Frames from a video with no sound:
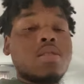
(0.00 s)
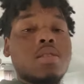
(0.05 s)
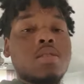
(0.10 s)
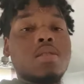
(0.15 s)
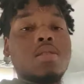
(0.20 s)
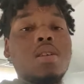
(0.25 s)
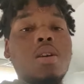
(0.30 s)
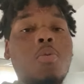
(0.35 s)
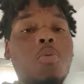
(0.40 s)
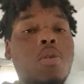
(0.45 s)
this is
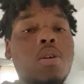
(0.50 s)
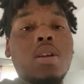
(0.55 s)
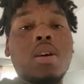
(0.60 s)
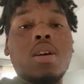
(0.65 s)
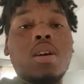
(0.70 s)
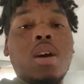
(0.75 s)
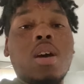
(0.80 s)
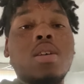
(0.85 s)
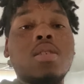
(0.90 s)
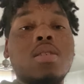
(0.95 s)
that one
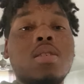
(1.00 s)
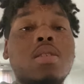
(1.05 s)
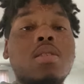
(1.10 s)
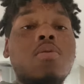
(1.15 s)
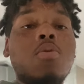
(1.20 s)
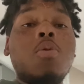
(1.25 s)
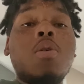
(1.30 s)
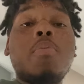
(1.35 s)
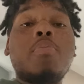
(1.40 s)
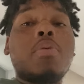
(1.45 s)
occasion,
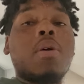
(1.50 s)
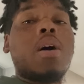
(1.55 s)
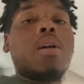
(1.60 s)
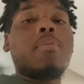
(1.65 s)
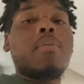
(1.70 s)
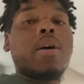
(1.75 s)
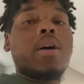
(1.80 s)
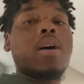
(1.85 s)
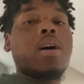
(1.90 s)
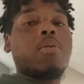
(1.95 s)
one problem
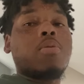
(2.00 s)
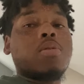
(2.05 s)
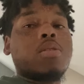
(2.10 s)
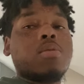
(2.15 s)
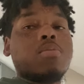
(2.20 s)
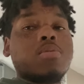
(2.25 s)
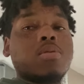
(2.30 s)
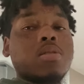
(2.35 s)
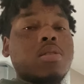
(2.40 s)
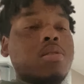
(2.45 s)
I had with
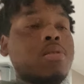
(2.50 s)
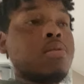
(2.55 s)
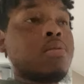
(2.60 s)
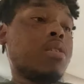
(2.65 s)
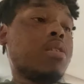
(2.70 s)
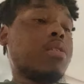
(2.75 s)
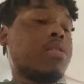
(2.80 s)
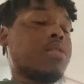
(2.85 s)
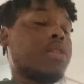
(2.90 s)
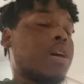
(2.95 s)
them. So
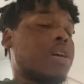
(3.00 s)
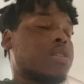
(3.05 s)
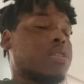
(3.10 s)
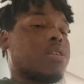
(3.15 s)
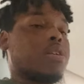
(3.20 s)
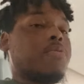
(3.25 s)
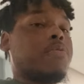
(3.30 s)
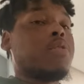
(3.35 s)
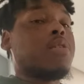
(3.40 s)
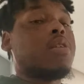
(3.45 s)
that's
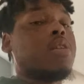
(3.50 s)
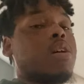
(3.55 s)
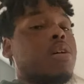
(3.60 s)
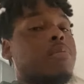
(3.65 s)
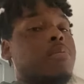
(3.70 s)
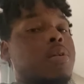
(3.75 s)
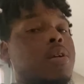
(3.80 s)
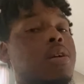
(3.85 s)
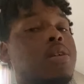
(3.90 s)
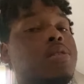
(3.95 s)
it for today,
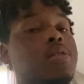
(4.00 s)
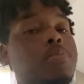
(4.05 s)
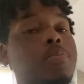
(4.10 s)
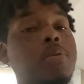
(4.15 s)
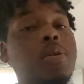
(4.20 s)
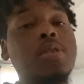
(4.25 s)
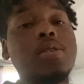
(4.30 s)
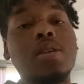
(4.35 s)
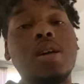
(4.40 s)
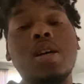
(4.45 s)
man. It's your
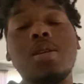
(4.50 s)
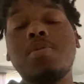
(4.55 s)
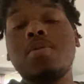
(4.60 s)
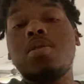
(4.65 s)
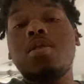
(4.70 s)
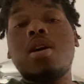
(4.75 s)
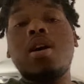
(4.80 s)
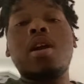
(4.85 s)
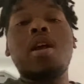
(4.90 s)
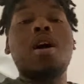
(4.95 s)
boy Tazby
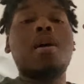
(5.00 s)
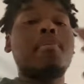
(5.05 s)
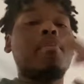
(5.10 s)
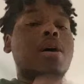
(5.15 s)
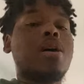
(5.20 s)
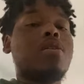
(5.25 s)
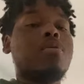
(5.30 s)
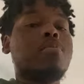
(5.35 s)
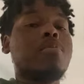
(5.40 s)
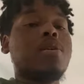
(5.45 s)
Grinding. I'm
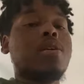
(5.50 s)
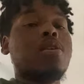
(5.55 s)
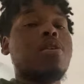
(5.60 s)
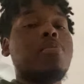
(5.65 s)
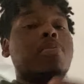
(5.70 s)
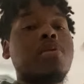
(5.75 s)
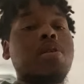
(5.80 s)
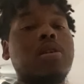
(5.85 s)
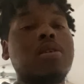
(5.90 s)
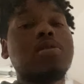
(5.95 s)
out, man.
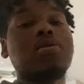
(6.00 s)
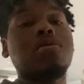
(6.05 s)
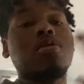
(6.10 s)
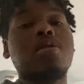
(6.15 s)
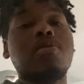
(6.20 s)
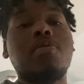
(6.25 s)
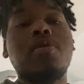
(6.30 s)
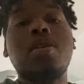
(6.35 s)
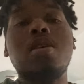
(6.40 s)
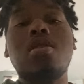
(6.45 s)
Hope y'all enjoyed the
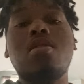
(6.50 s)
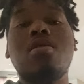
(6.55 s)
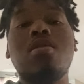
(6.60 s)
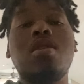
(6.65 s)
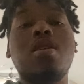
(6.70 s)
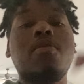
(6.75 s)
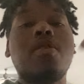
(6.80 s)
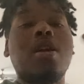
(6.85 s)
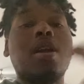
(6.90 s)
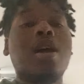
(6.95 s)
video.
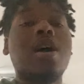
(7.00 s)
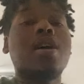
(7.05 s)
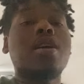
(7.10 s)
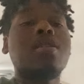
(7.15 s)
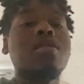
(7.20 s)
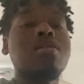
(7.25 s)
Leave a like,